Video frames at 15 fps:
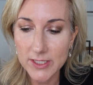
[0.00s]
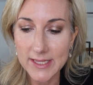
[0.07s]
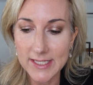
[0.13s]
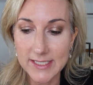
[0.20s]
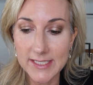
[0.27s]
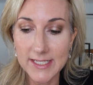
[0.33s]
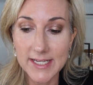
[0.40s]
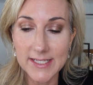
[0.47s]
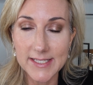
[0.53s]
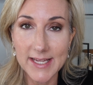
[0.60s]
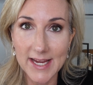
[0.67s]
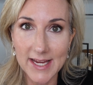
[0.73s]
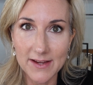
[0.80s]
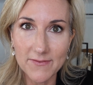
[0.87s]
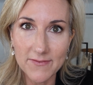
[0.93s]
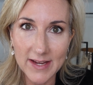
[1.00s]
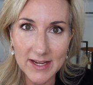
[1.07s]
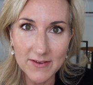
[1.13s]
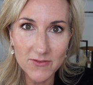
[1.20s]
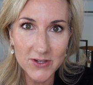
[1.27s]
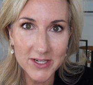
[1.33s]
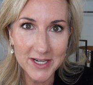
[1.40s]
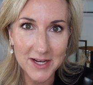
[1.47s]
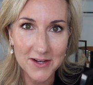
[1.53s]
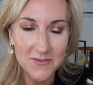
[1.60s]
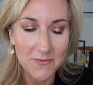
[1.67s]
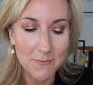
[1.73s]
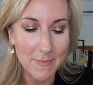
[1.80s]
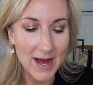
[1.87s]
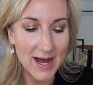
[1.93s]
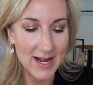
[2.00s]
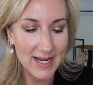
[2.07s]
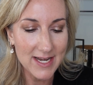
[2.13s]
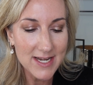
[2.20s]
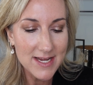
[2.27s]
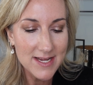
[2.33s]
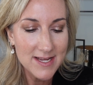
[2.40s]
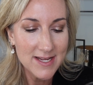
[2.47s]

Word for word: This is a favorite of mine.